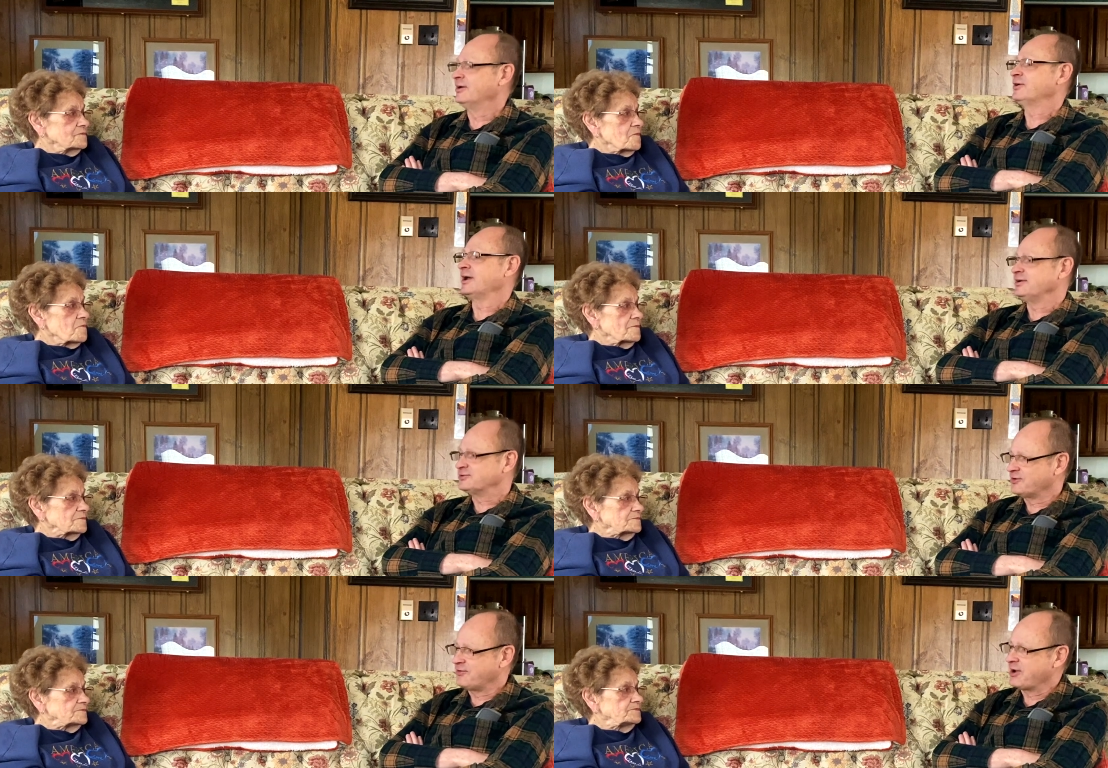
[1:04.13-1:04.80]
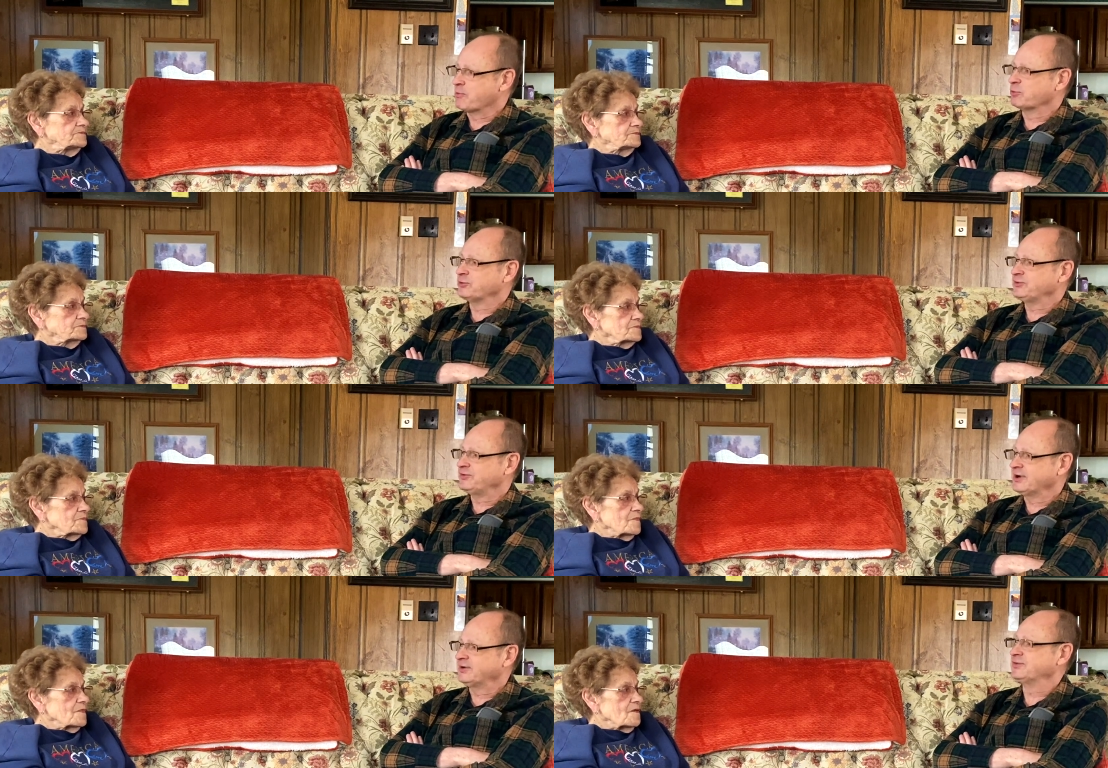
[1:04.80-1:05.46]
Speaker 1: Okay, so there were
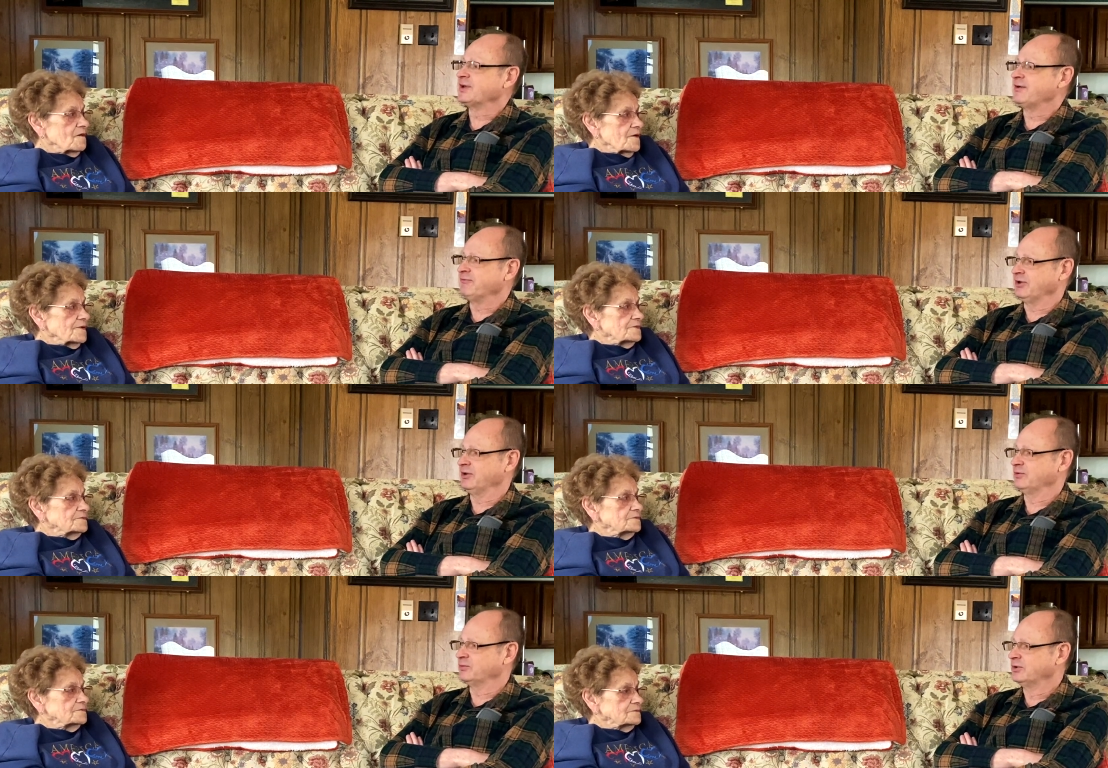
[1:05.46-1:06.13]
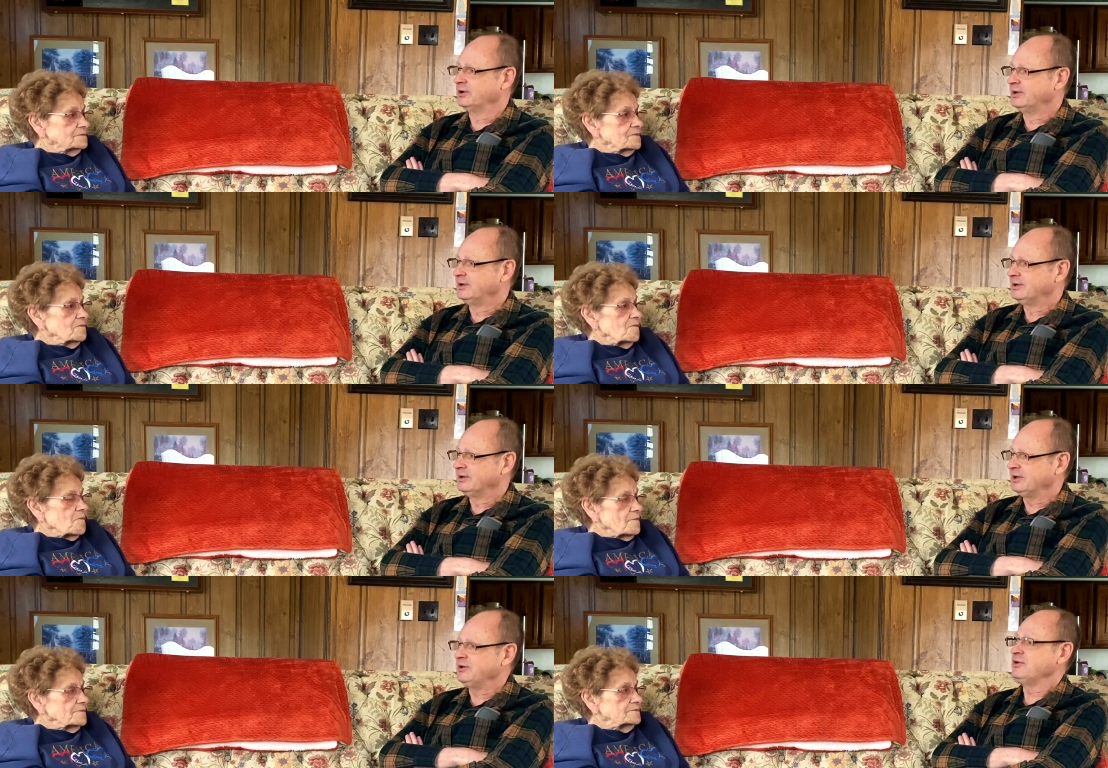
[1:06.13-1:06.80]
six of you. Mm -hmm
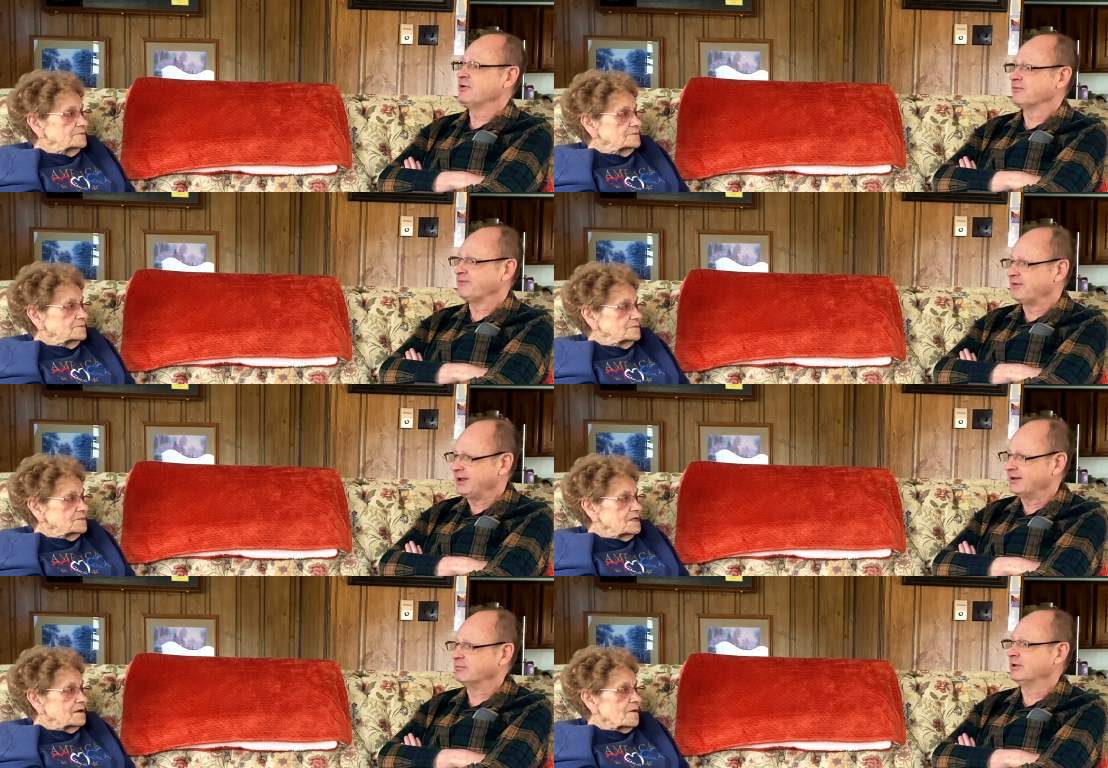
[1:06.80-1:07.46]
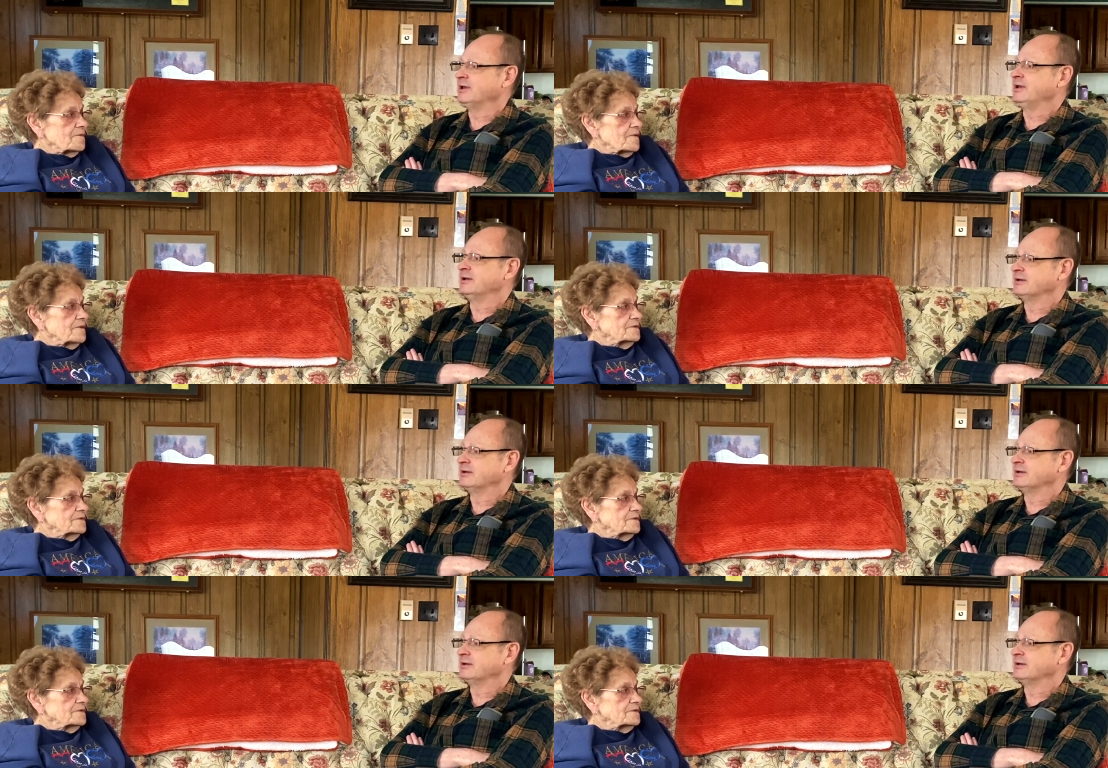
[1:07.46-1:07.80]
in your family.